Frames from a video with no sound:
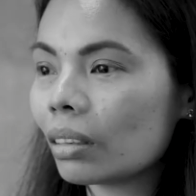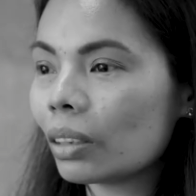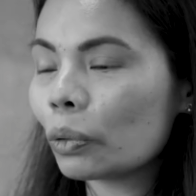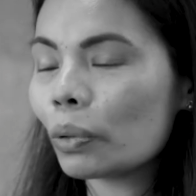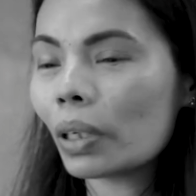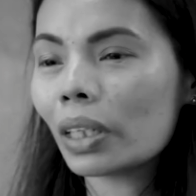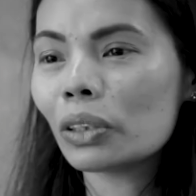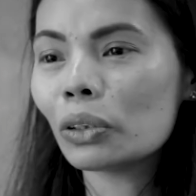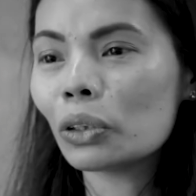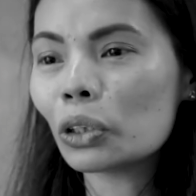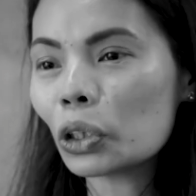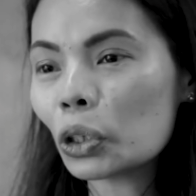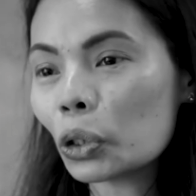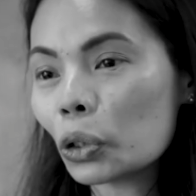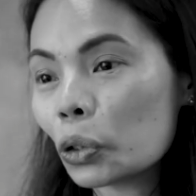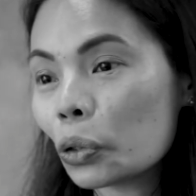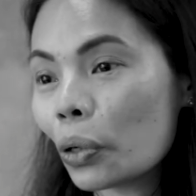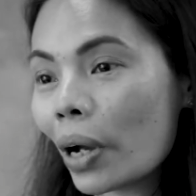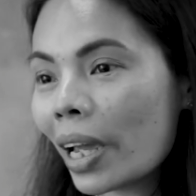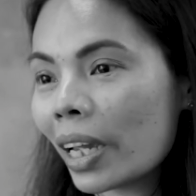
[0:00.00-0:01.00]
why don't you
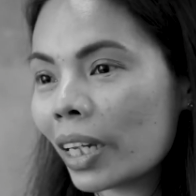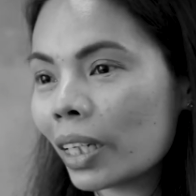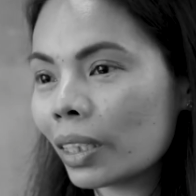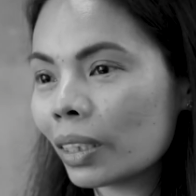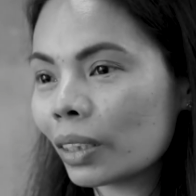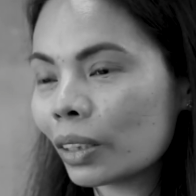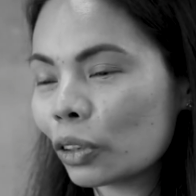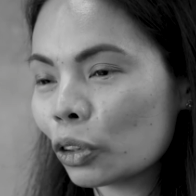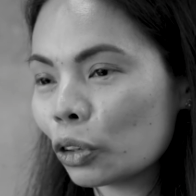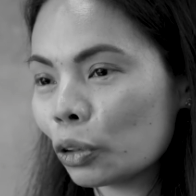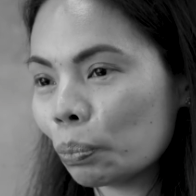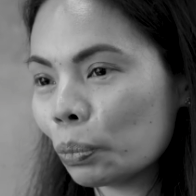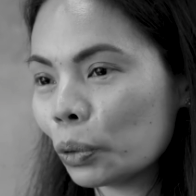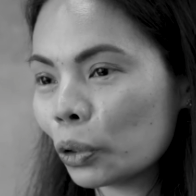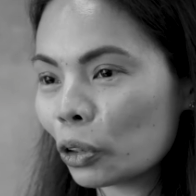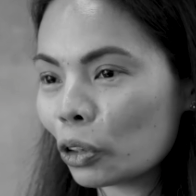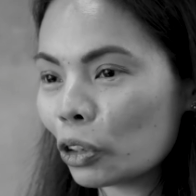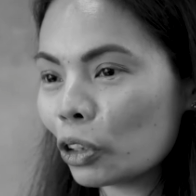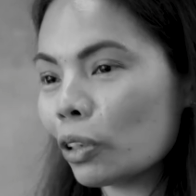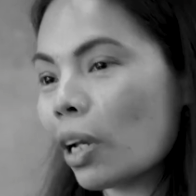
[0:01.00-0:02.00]
try to
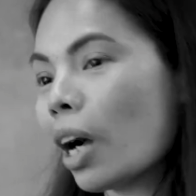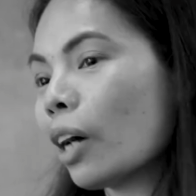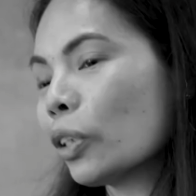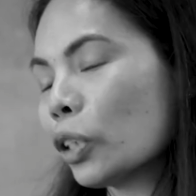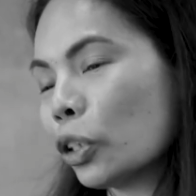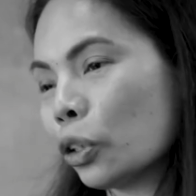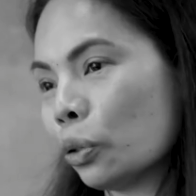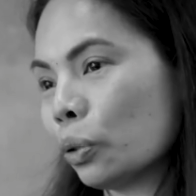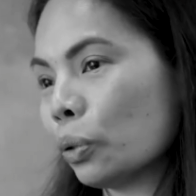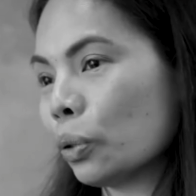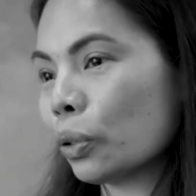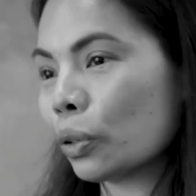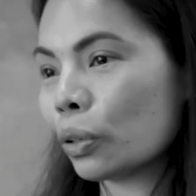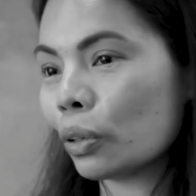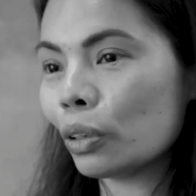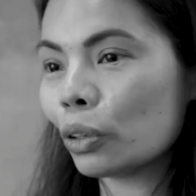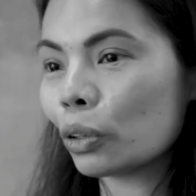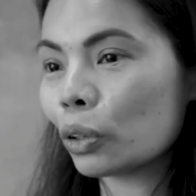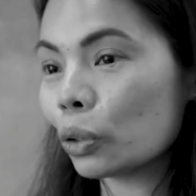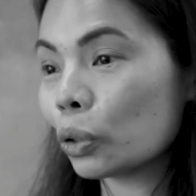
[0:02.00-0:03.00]
put on our shoes
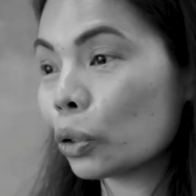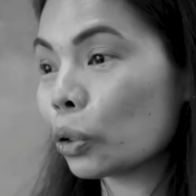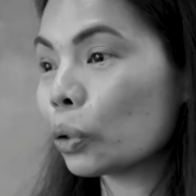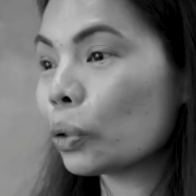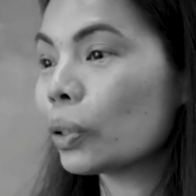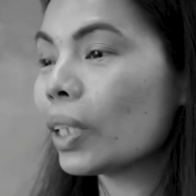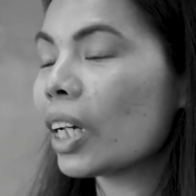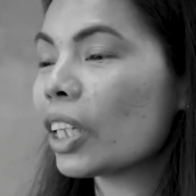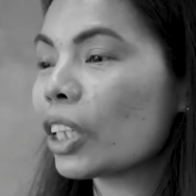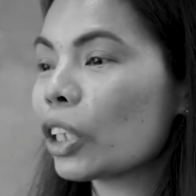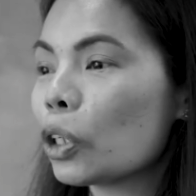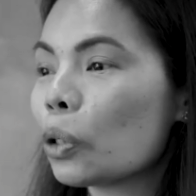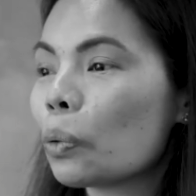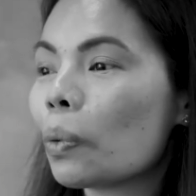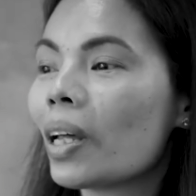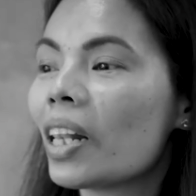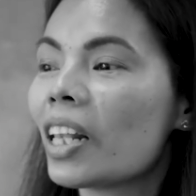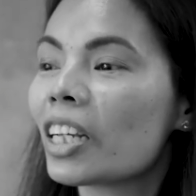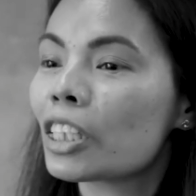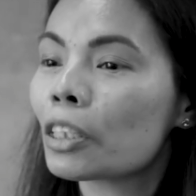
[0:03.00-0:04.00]
also, so that you
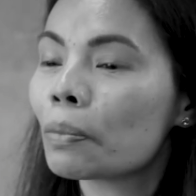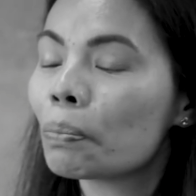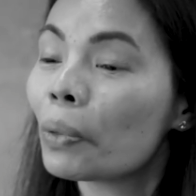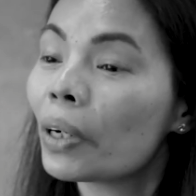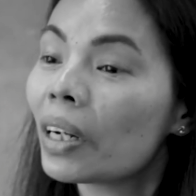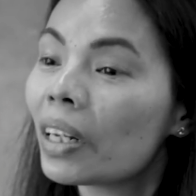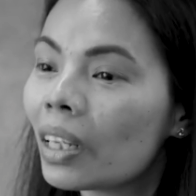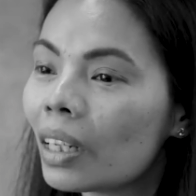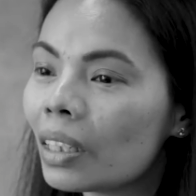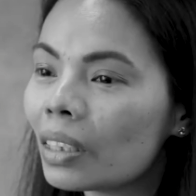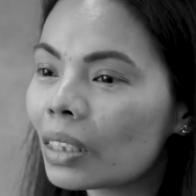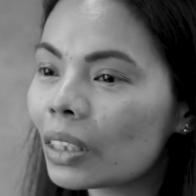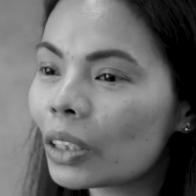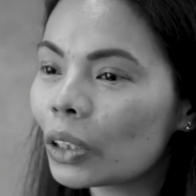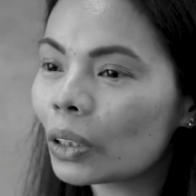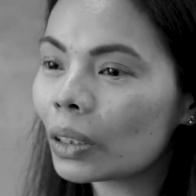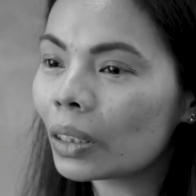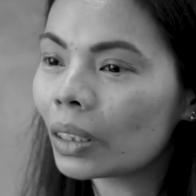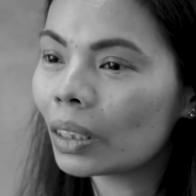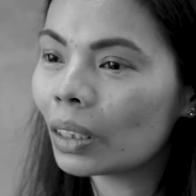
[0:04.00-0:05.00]
will experience
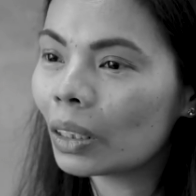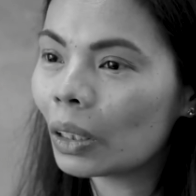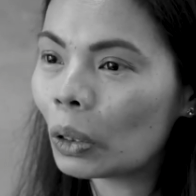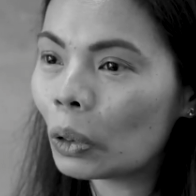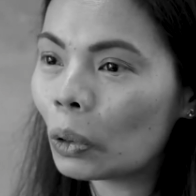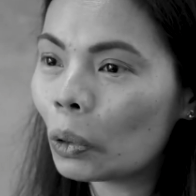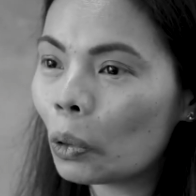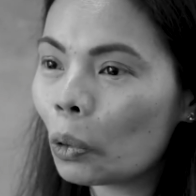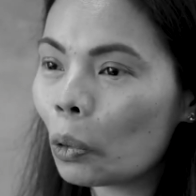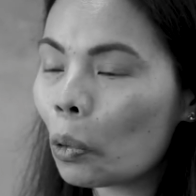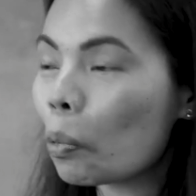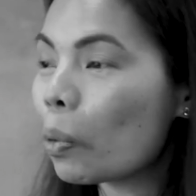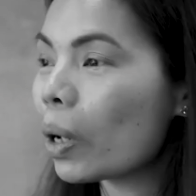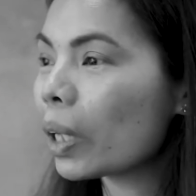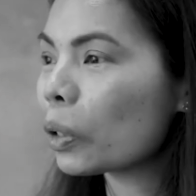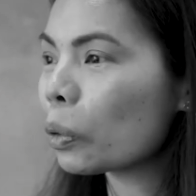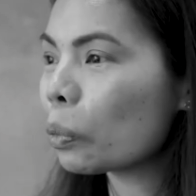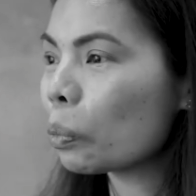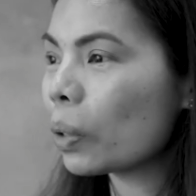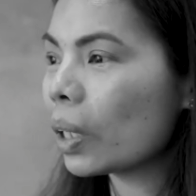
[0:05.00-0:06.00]

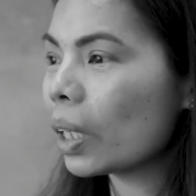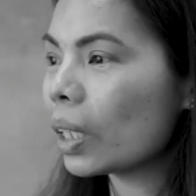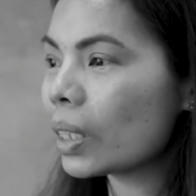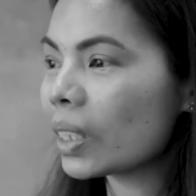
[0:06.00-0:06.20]
what we